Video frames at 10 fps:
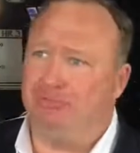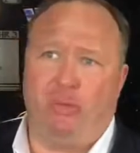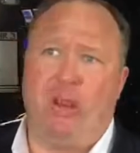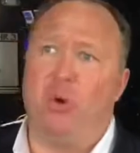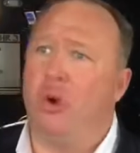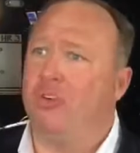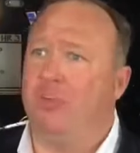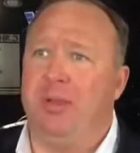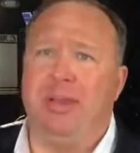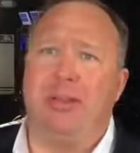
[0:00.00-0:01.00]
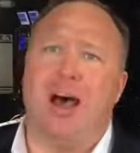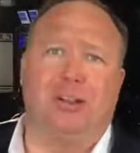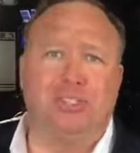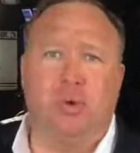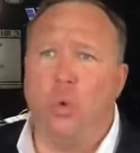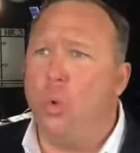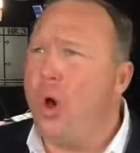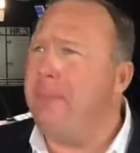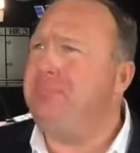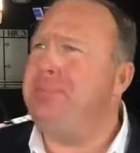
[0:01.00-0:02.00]
$750,000.
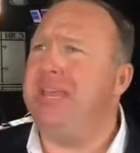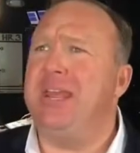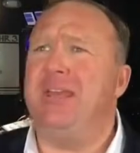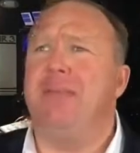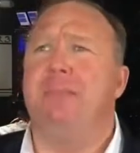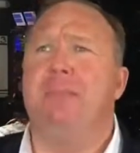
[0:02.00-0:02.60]
Whoop-dee,